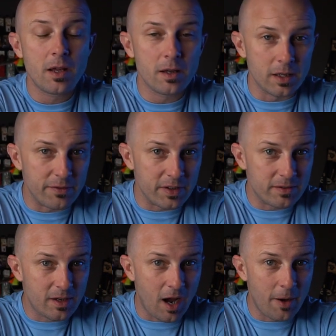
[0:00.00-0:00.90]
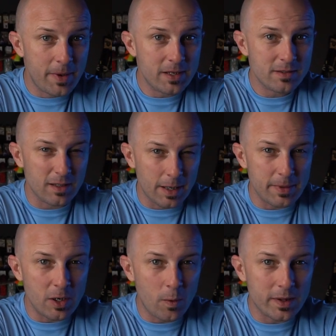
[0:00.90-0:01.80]
leave a comment, let
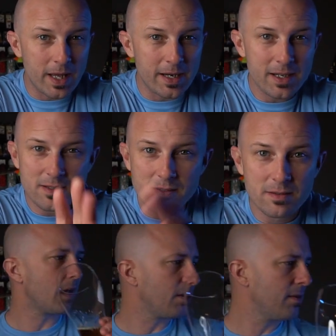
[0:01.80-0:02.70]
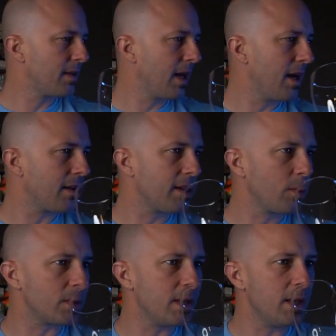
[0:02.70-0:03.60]
me know what that is. Other than that, I think
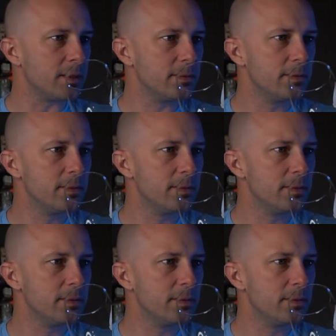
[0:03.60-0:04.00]
we're done.